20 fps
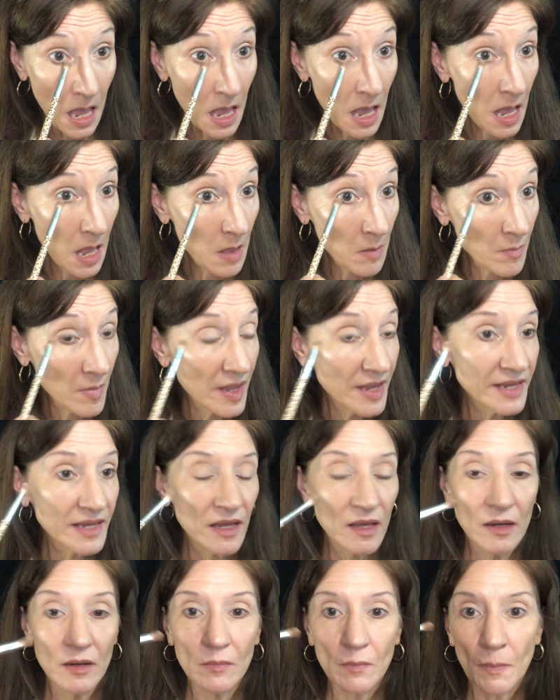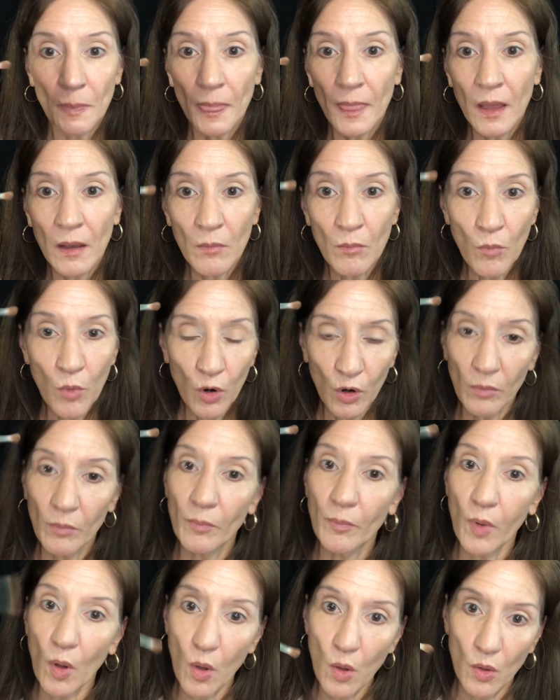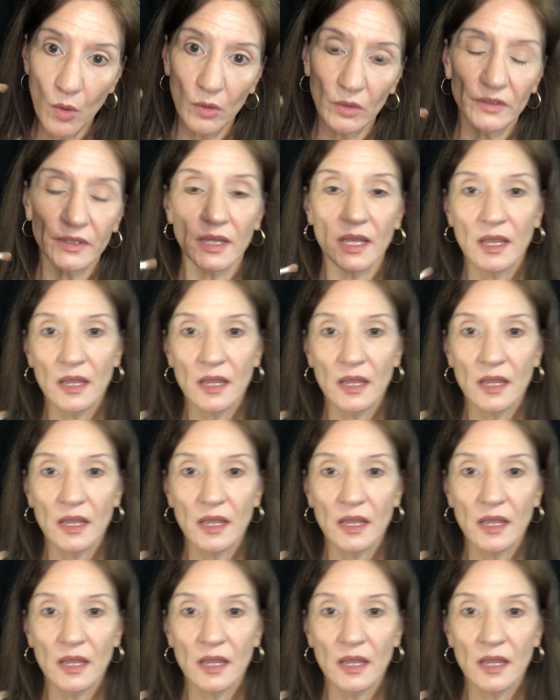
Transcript: and make it more bold,